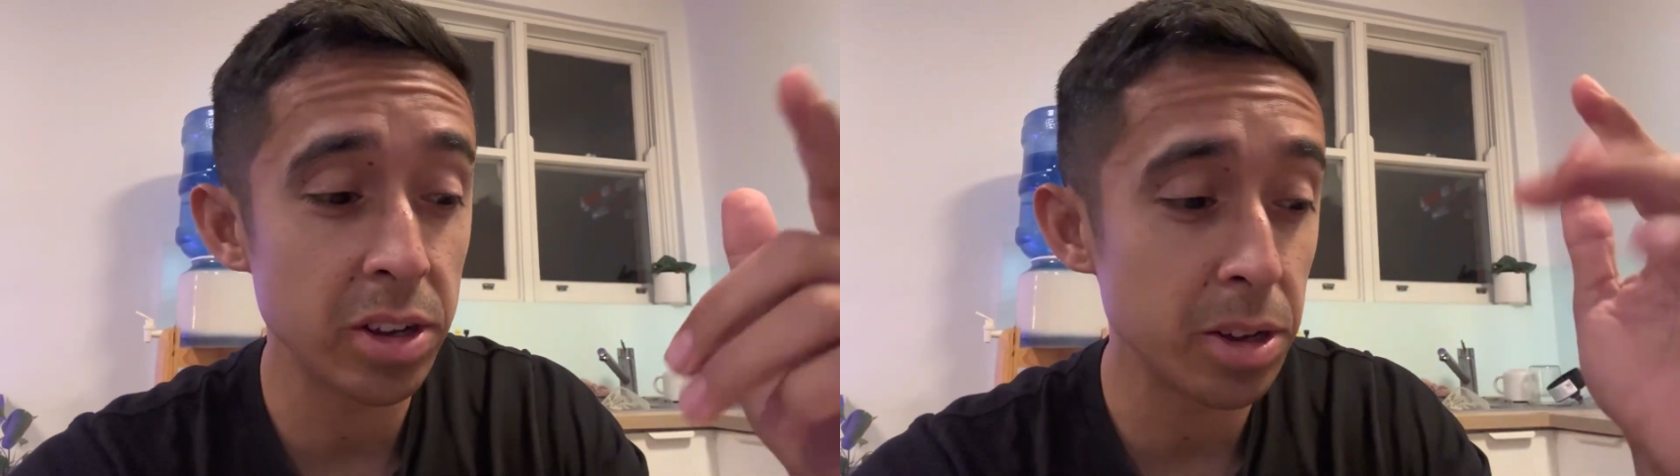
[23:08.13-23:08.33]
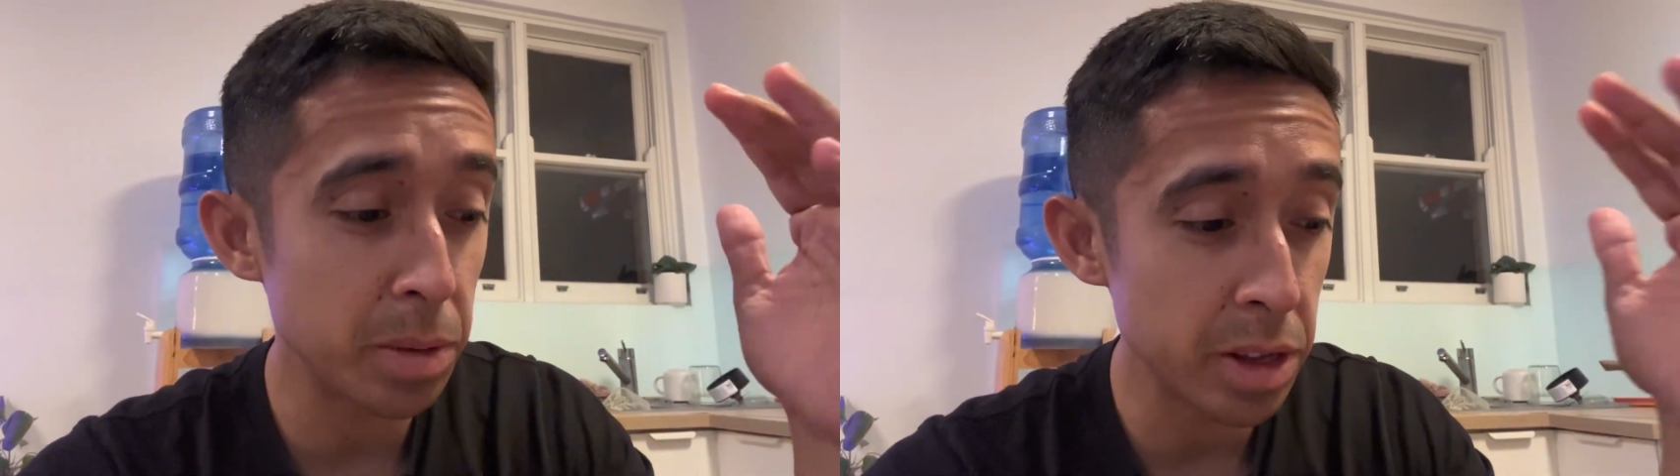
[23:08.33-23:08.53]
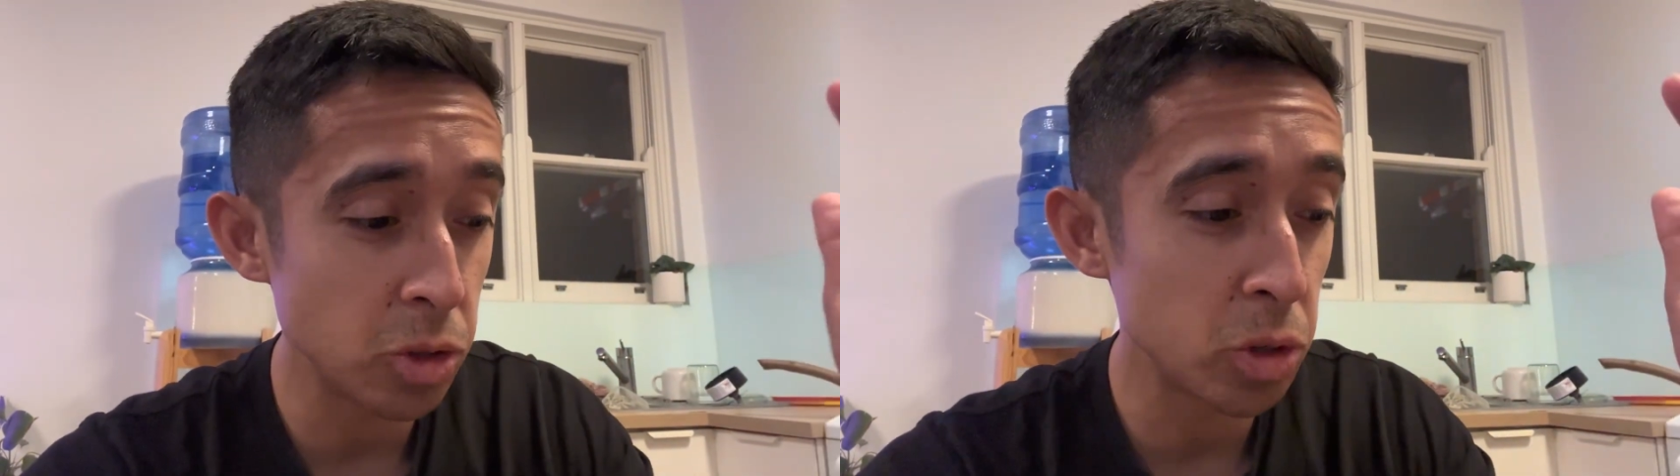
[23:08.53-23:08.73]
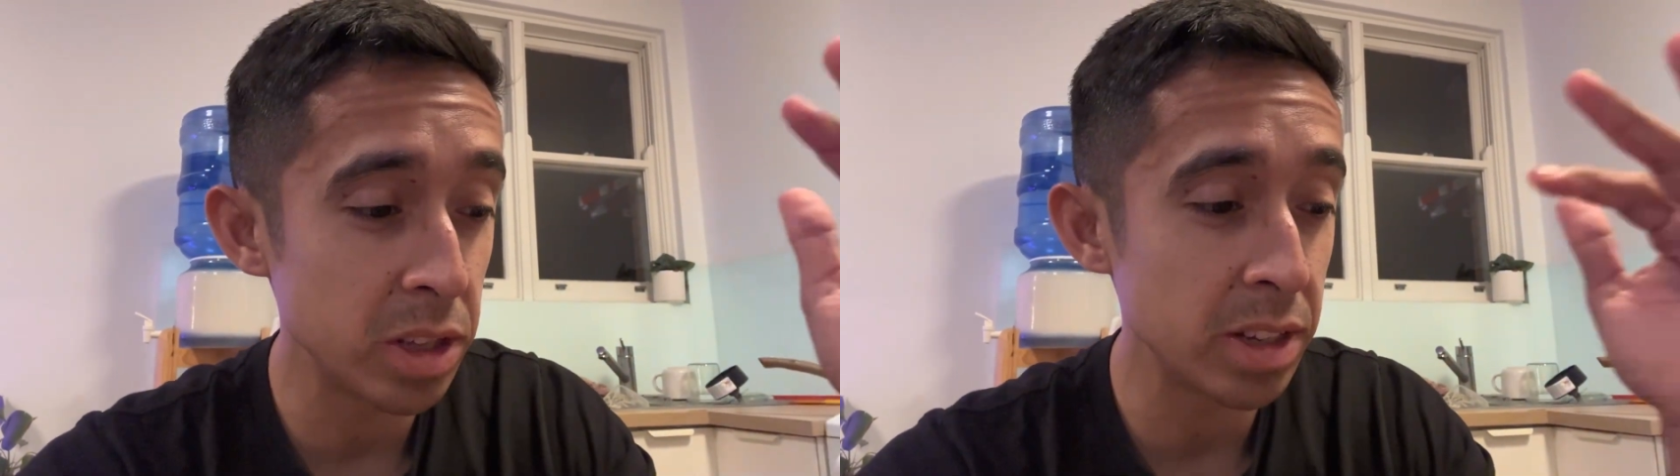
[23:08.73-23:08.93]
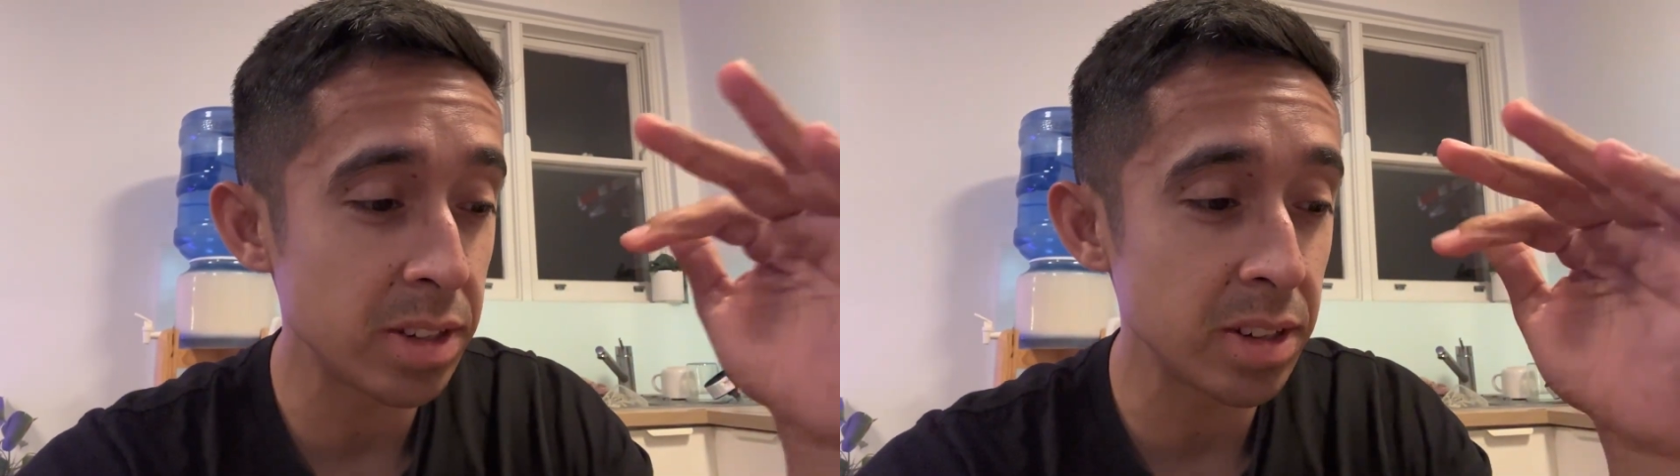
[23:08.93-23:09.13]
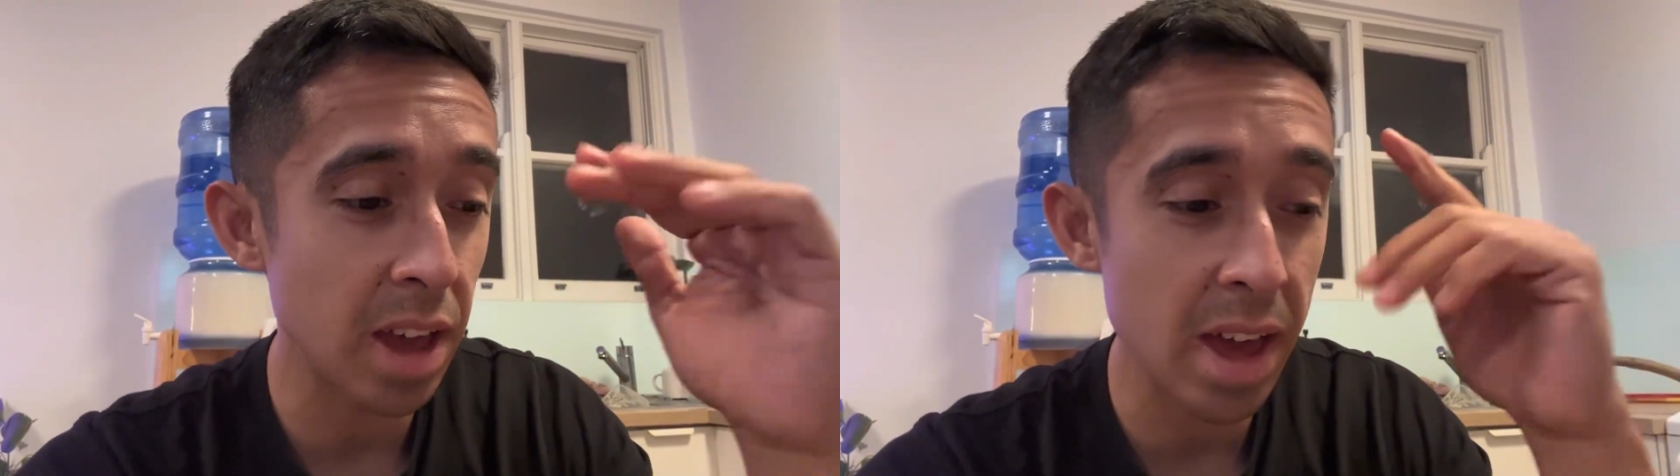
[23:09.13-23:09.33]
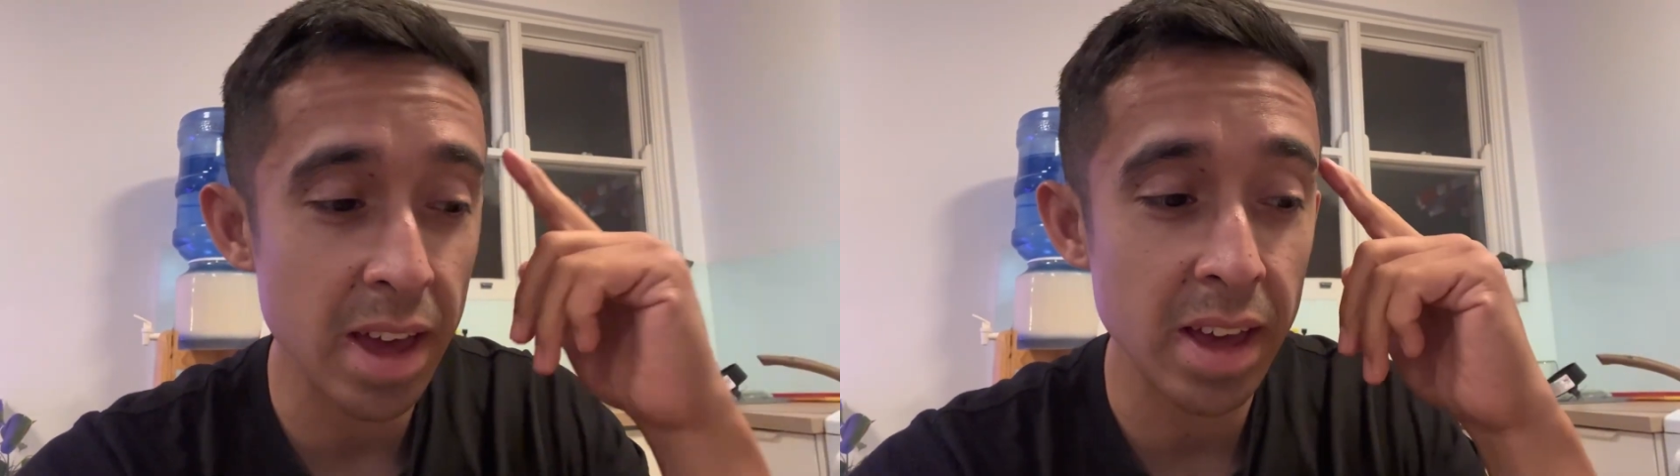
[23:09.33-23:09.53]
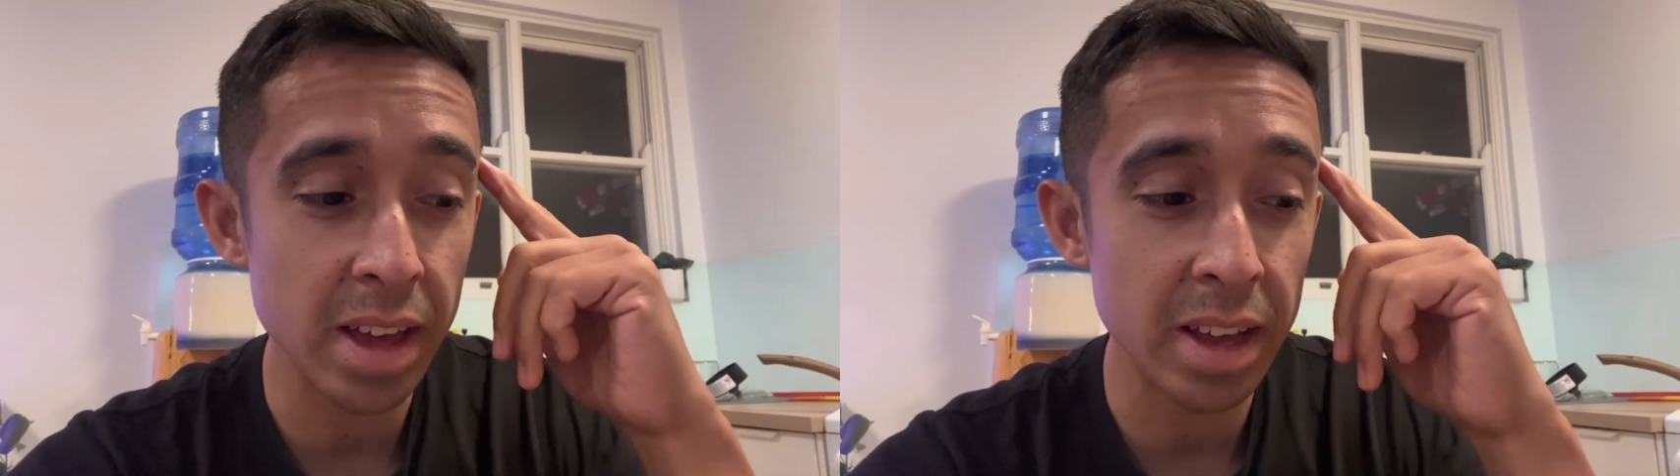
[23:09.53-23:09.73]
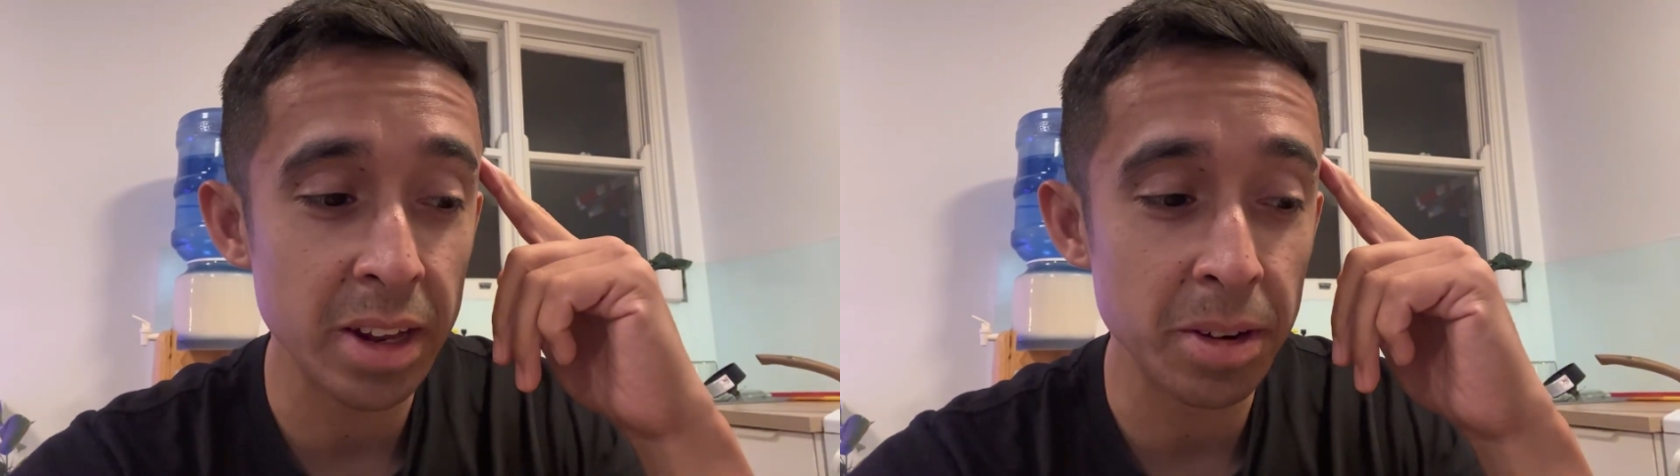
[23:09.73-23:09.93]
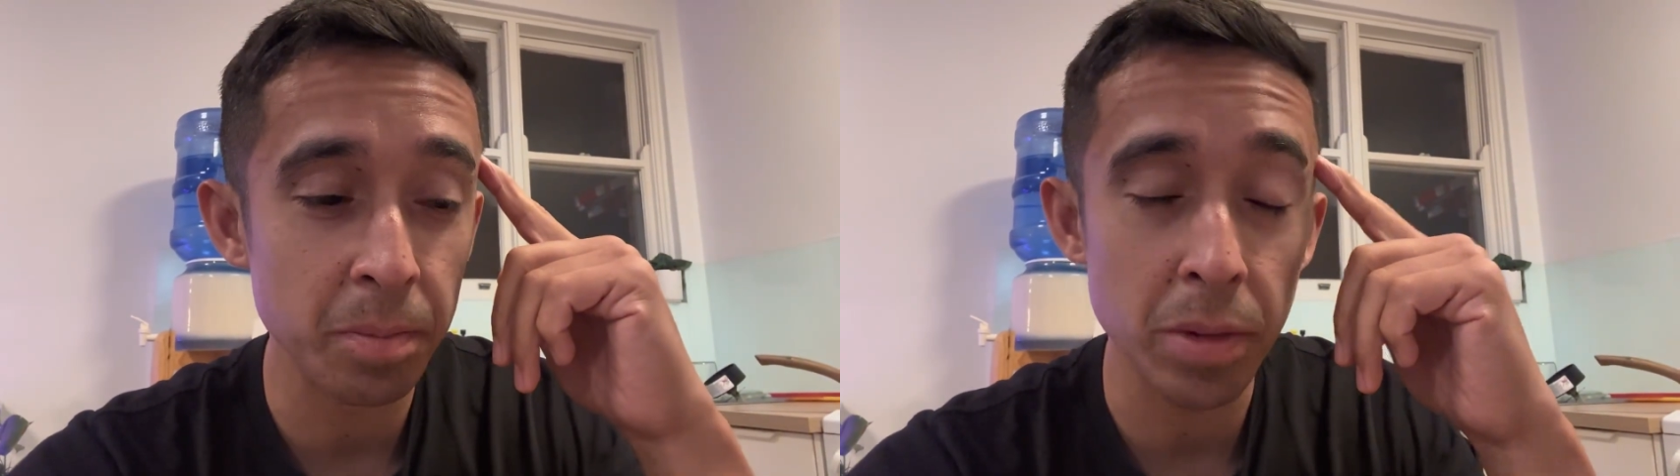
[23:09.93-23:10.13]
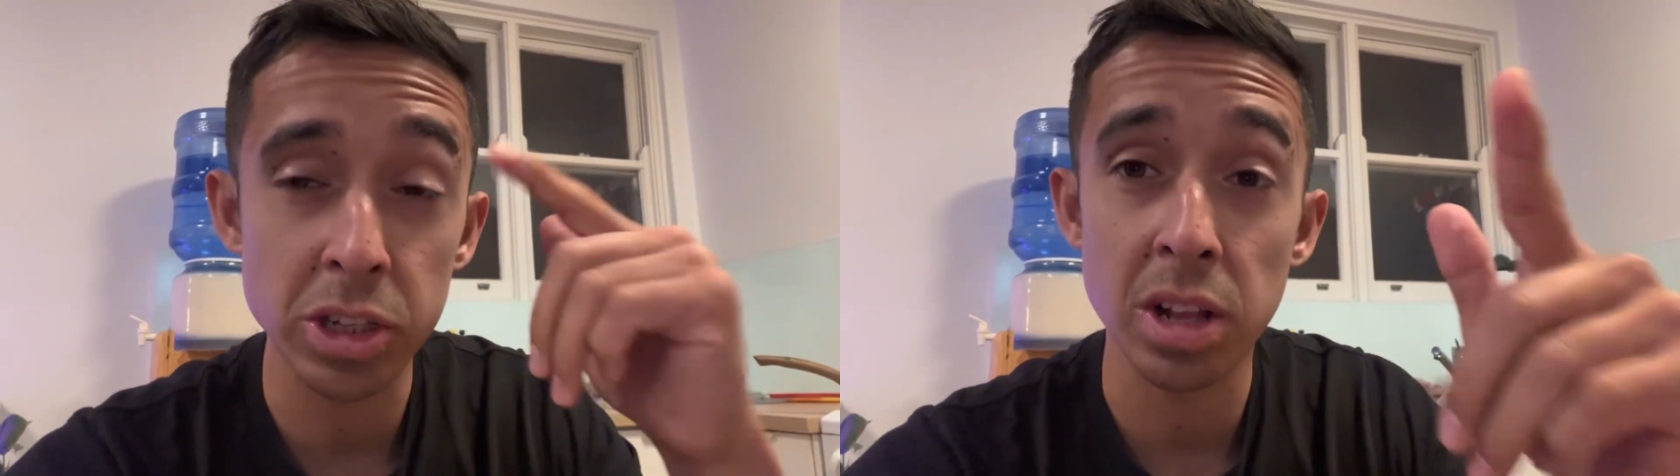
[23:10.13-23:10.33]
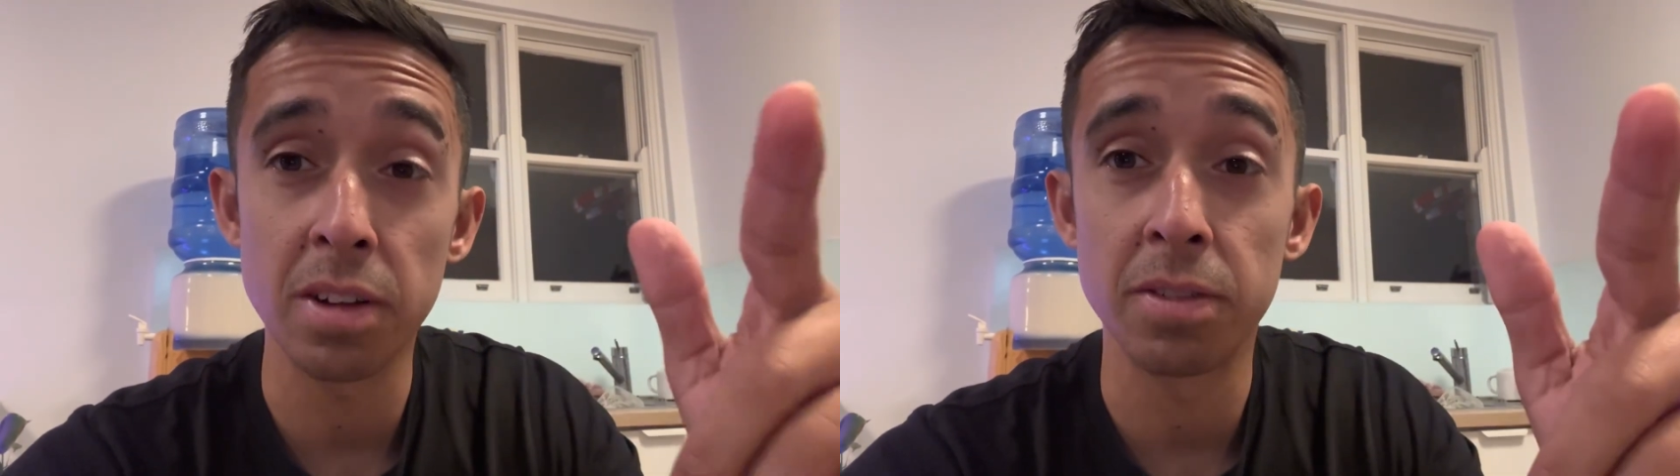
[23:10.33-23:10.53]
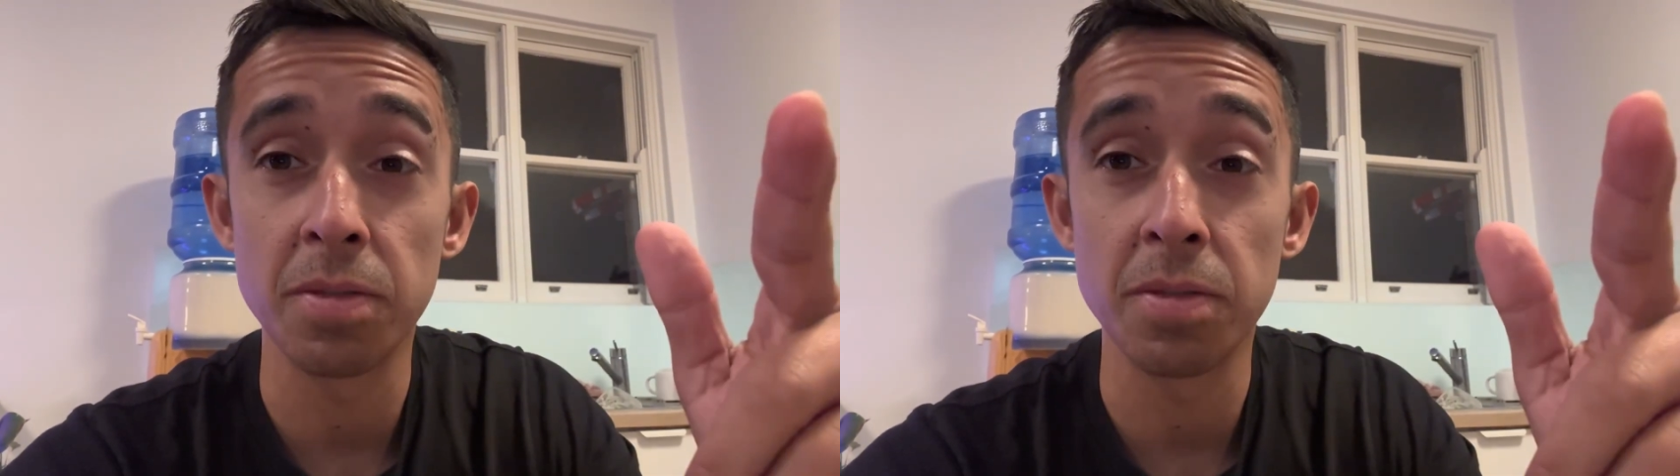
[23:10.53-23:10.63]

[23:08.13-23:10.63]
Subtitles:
I'm going to enjoy this, and much love.